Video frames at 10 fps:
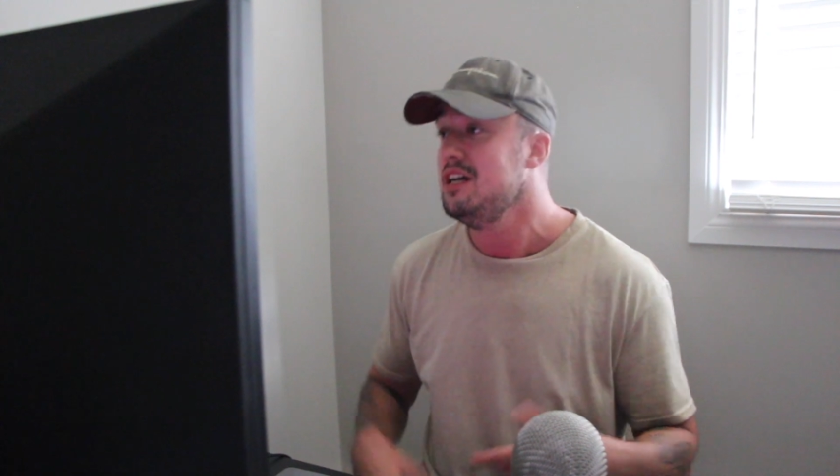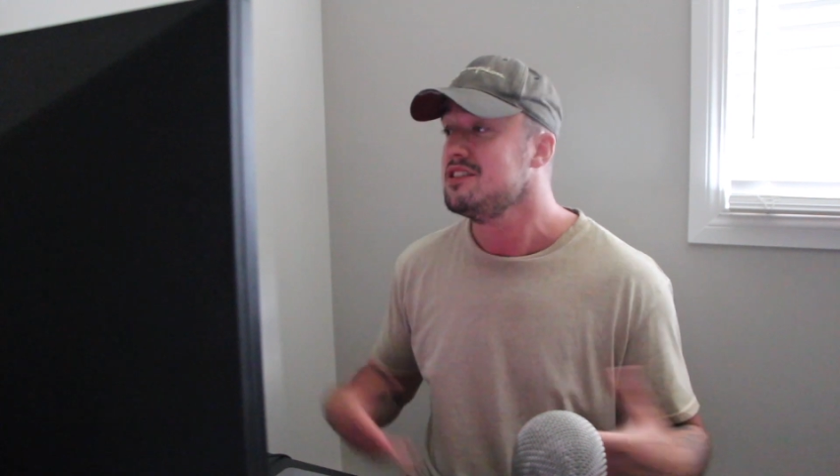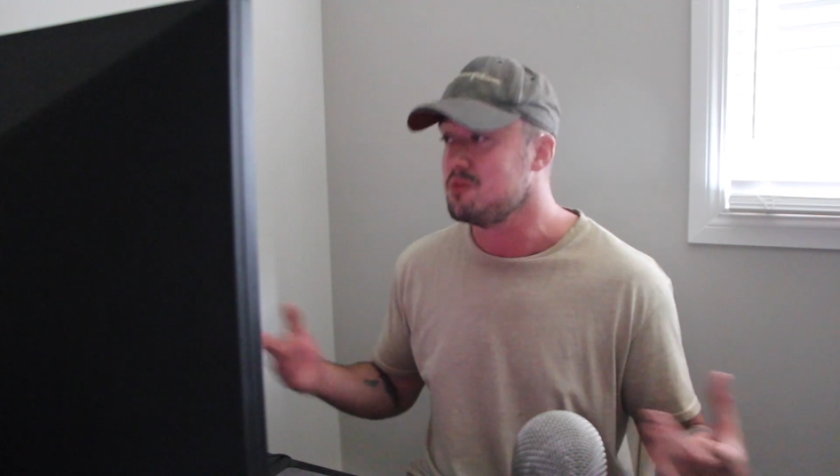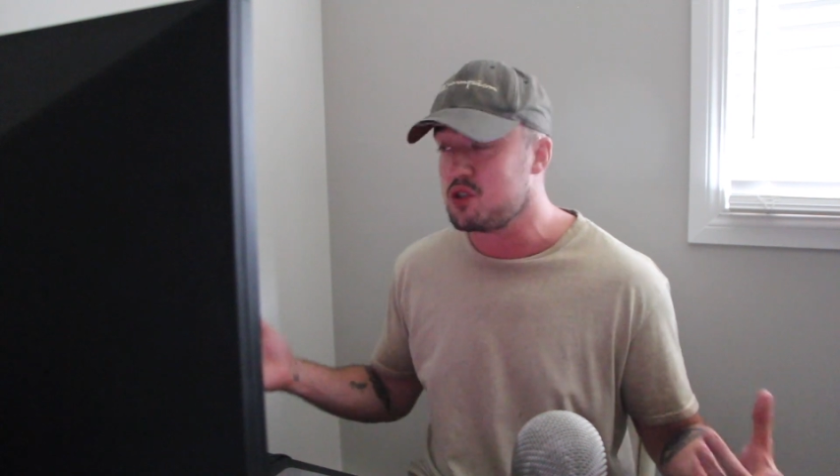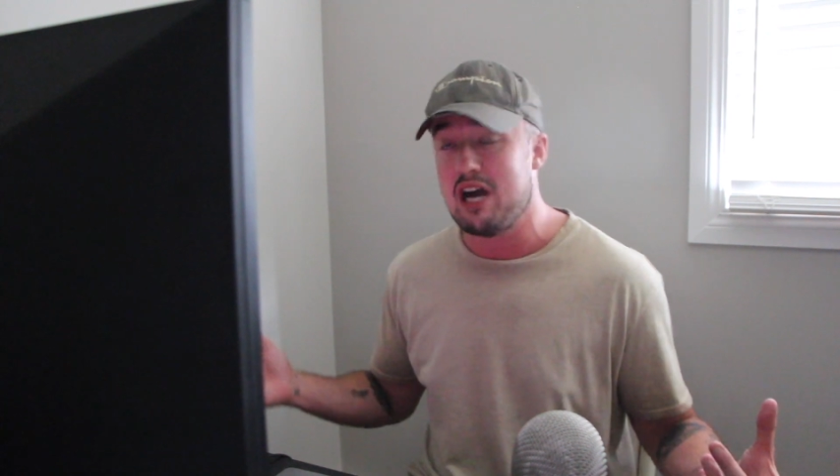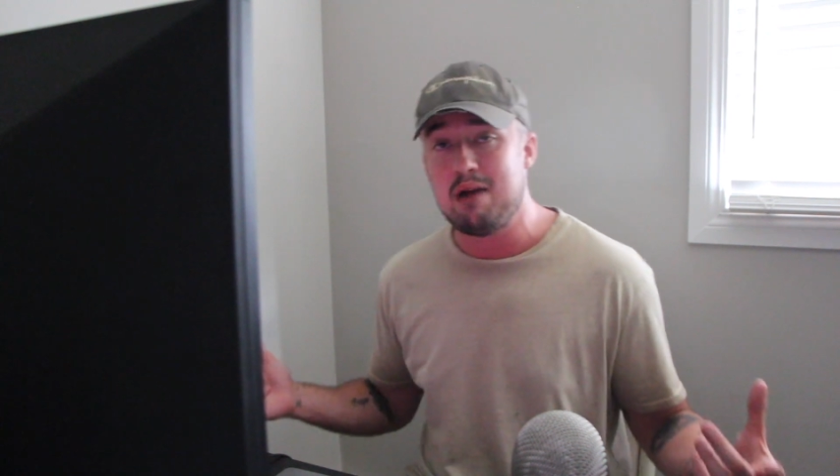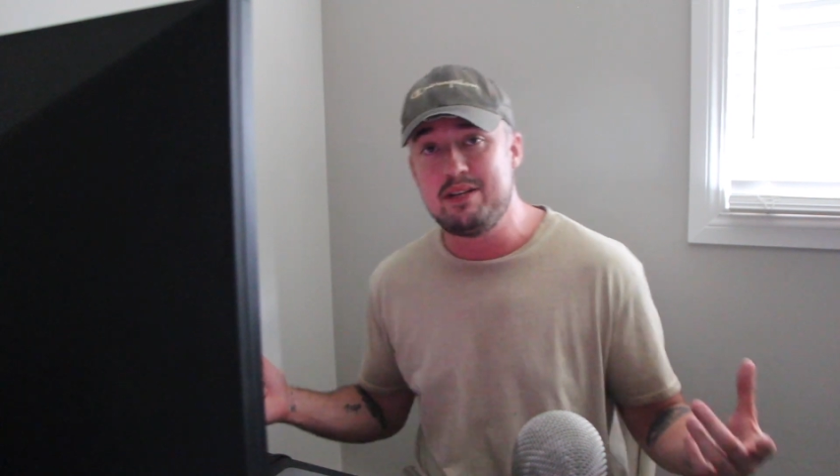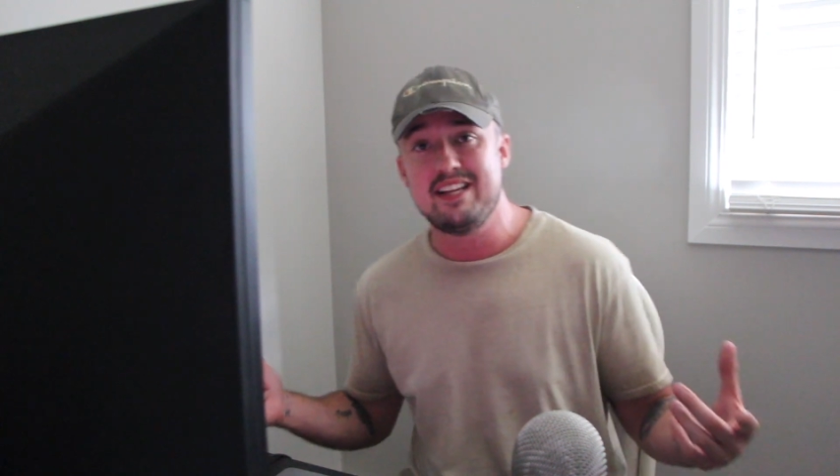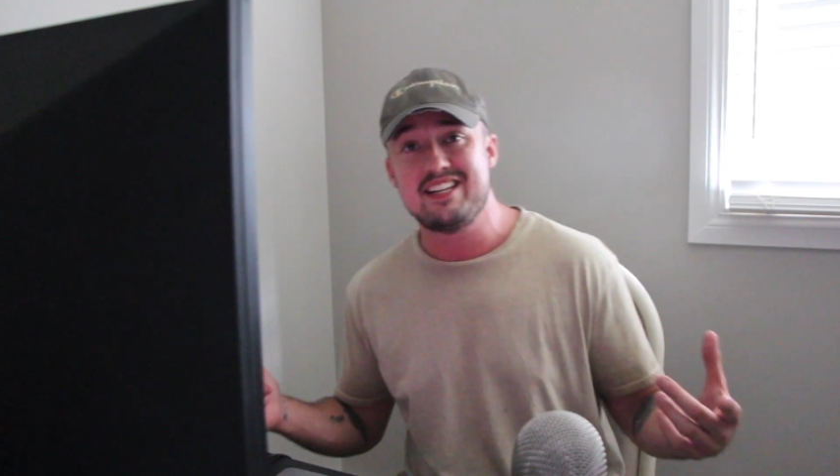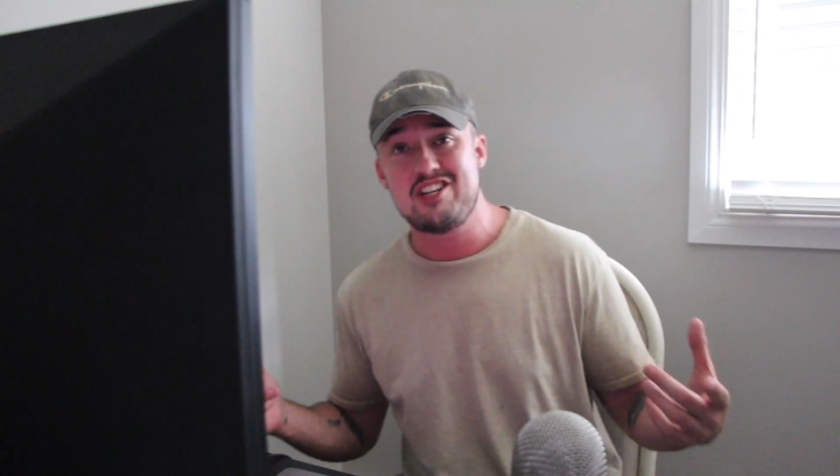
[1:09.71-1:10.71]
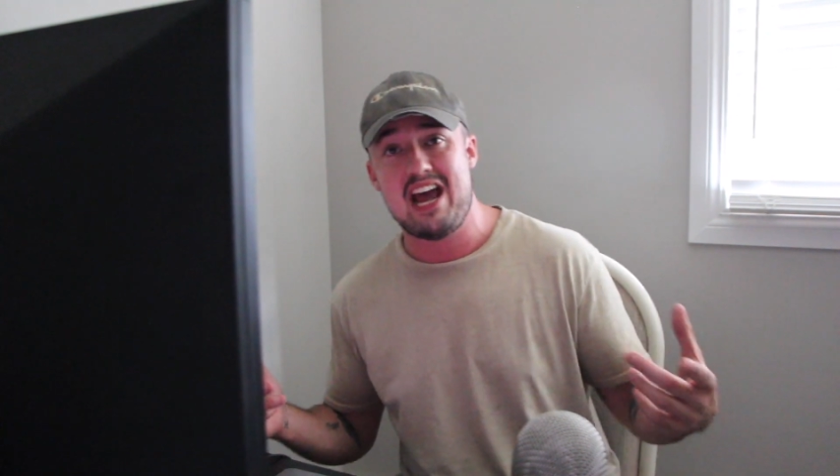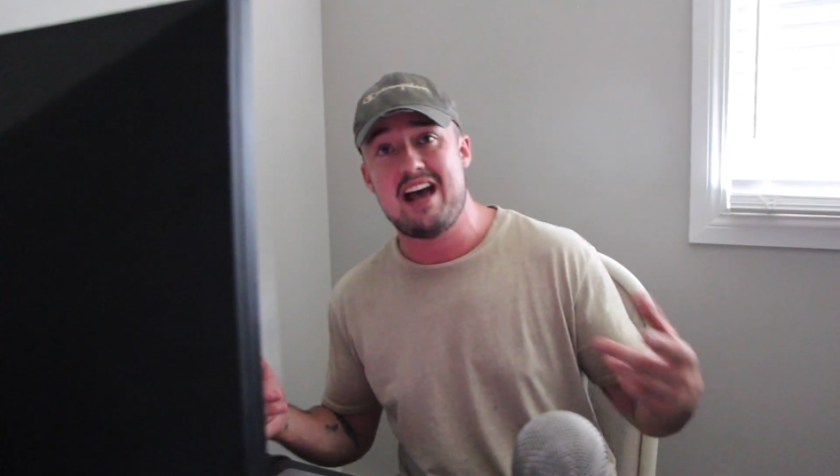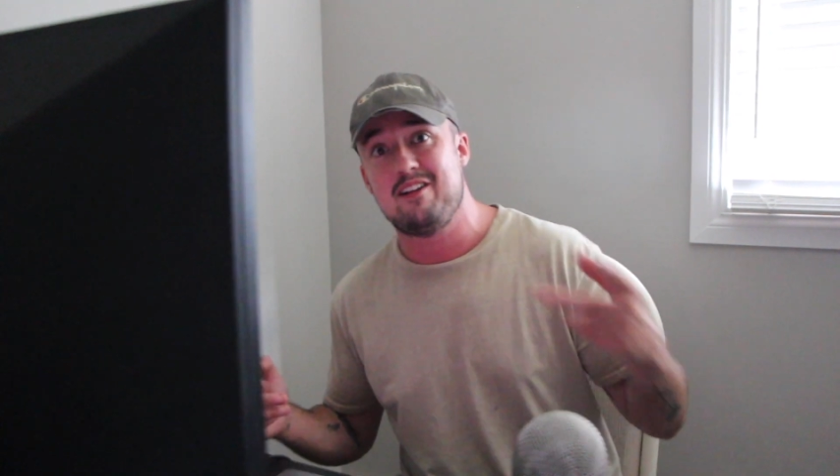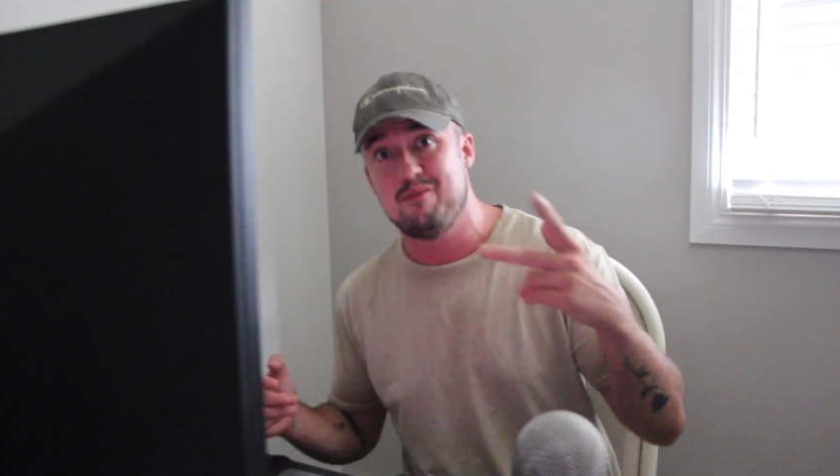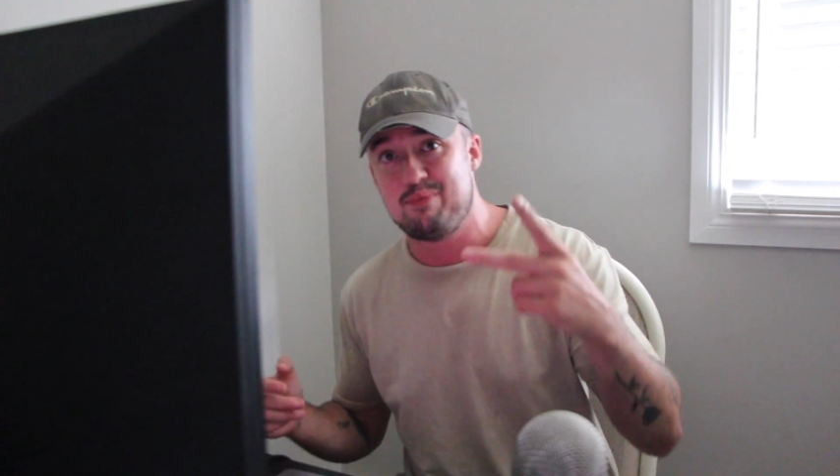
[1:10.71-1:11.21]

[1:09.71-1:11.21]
Subscribe to the channel, and